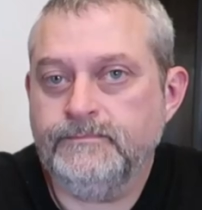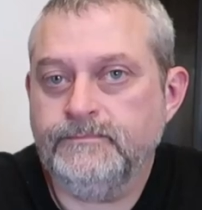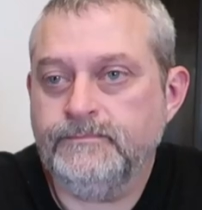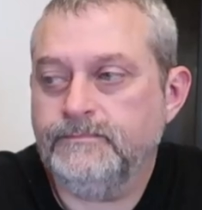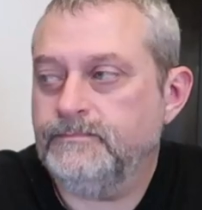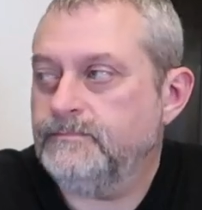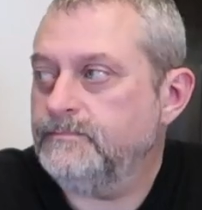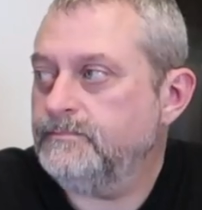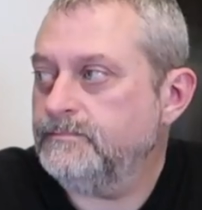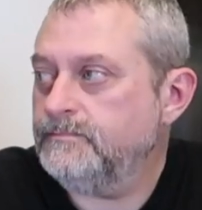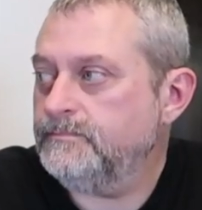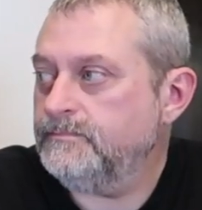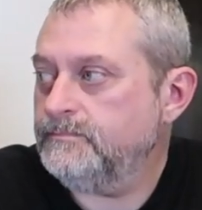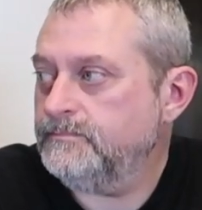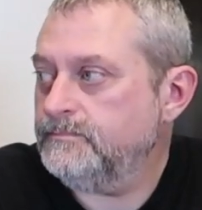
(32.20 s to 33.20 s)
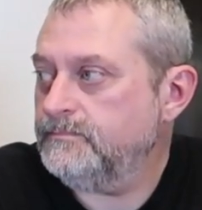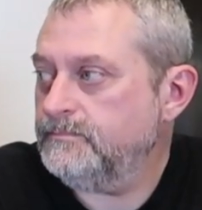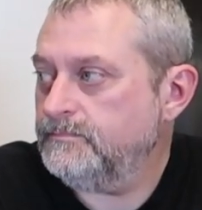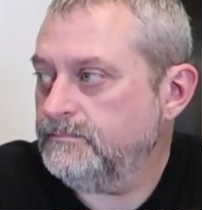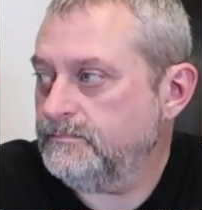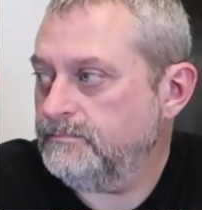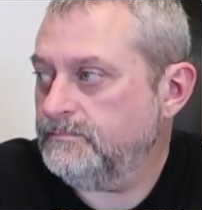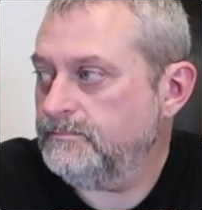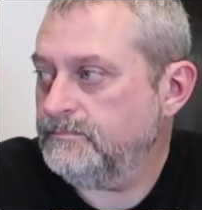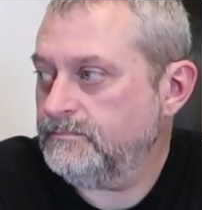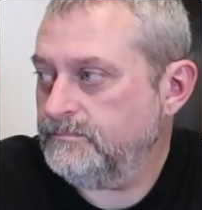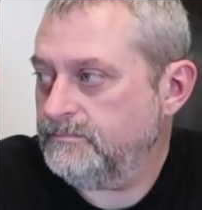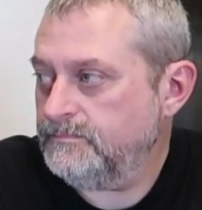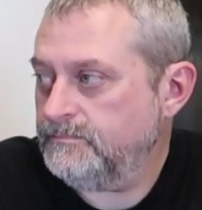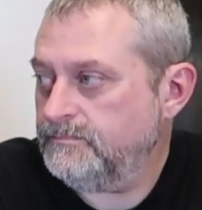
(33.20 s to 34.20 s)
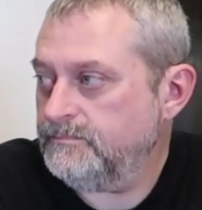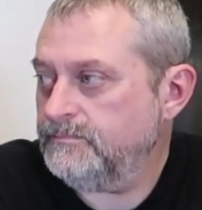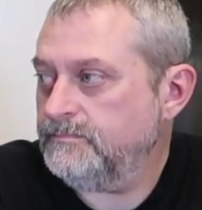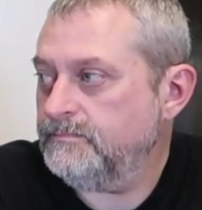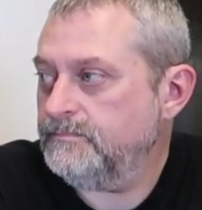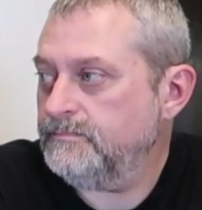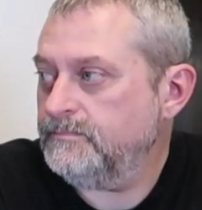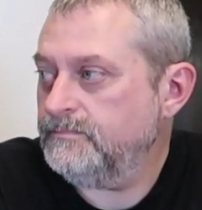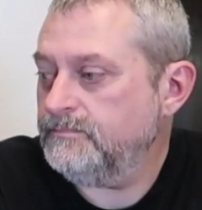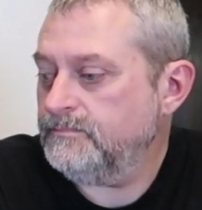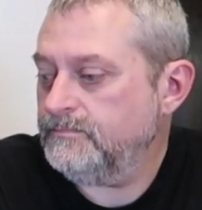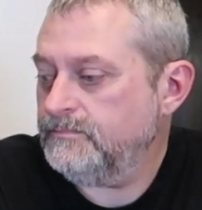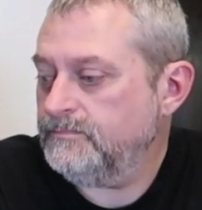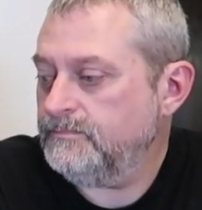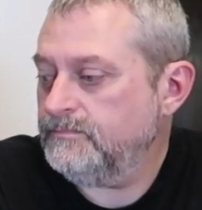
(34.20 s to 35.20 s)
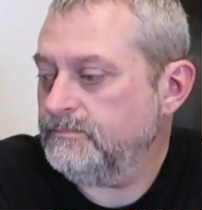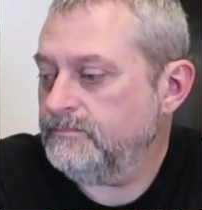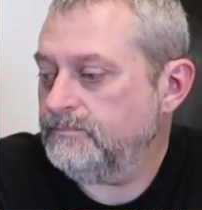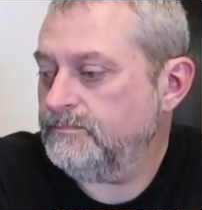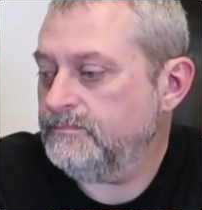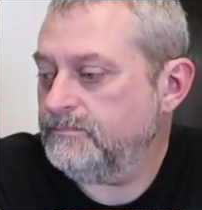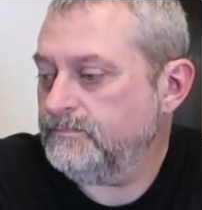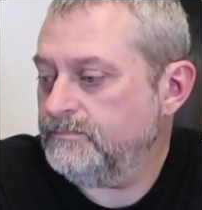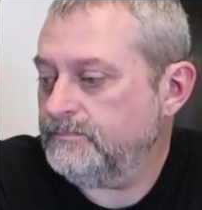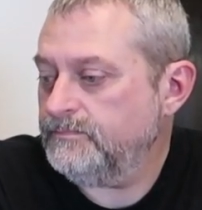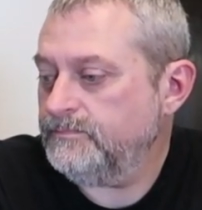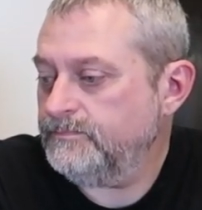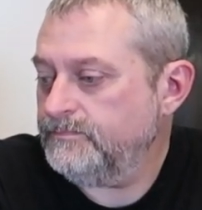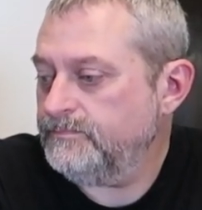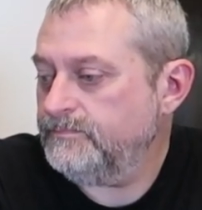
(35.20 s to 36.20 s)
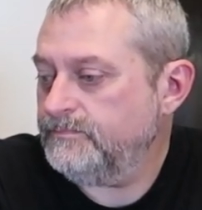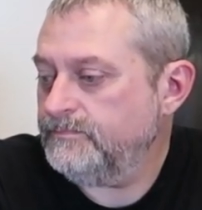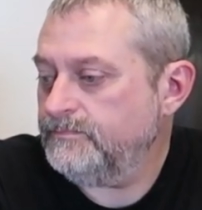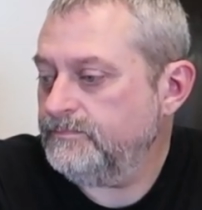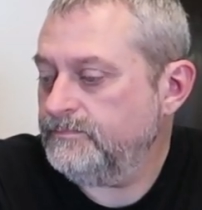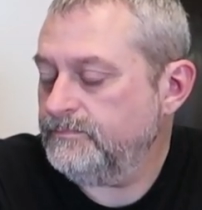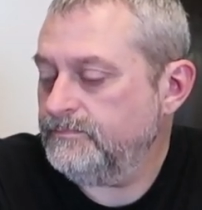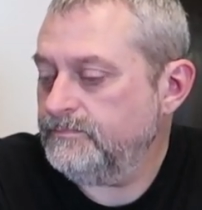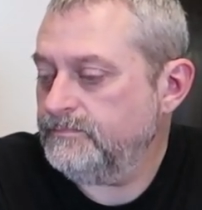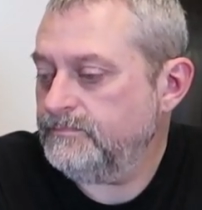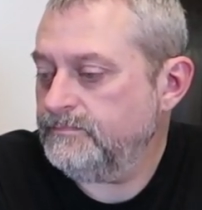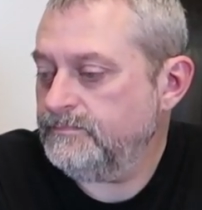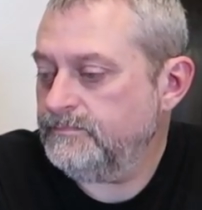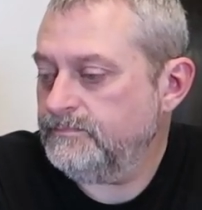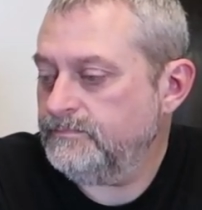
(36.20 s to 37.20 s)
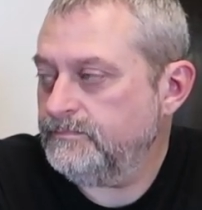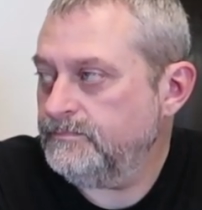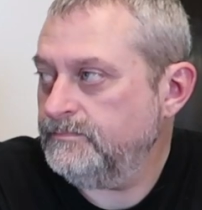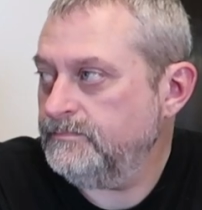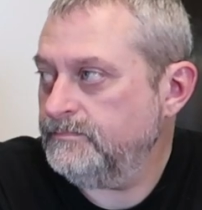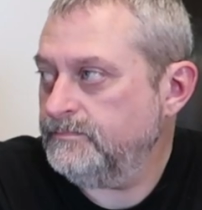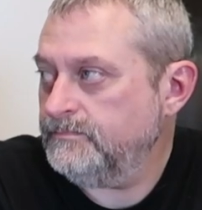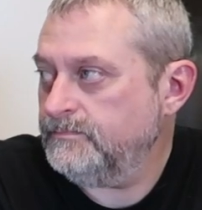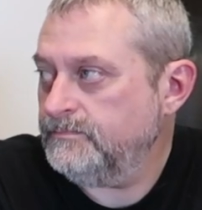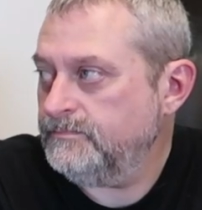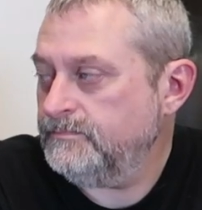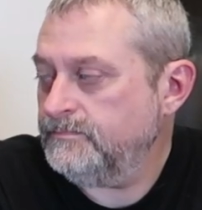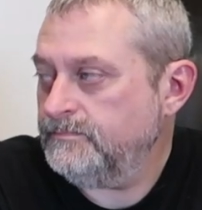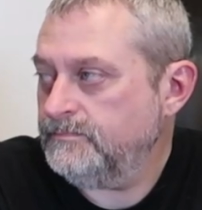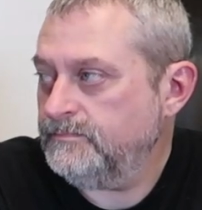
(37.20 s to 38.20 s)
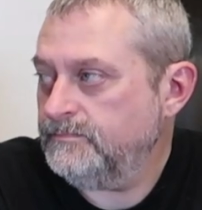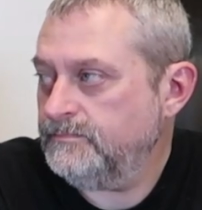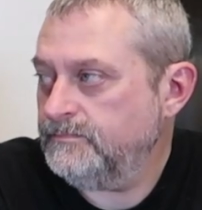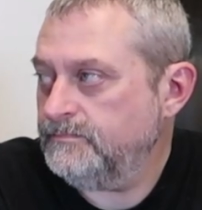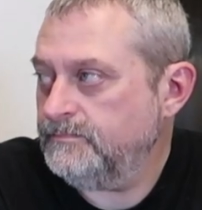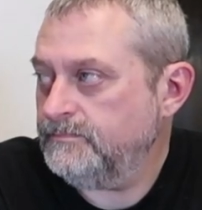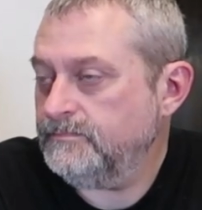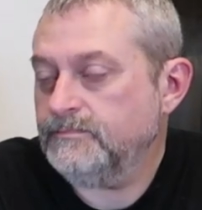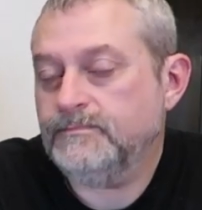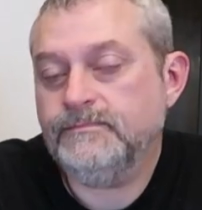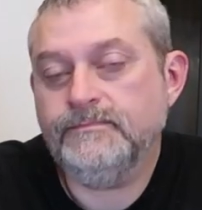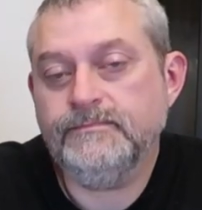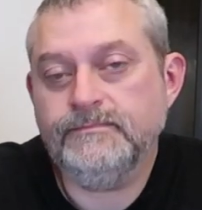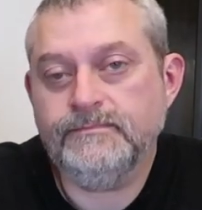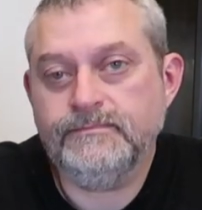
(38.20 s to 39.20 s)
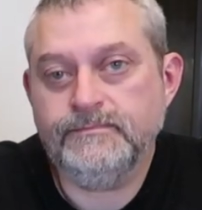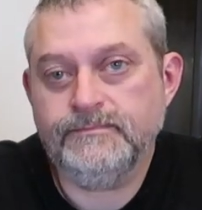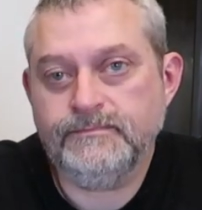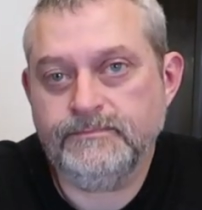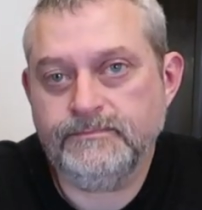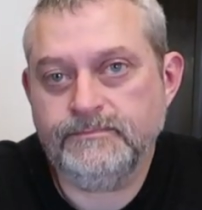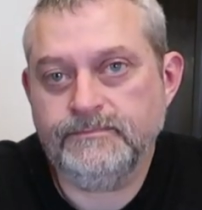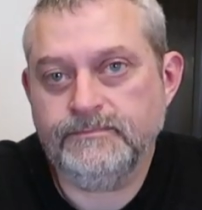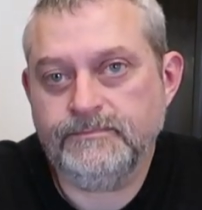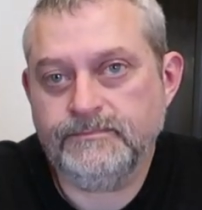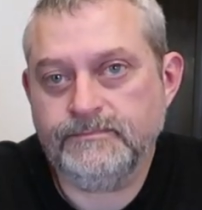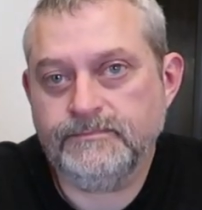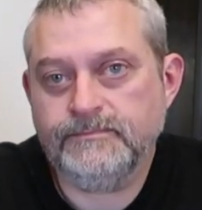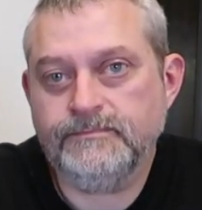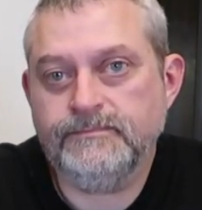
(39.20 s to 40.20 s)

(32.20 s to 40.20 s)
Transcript: The person shown says nothing.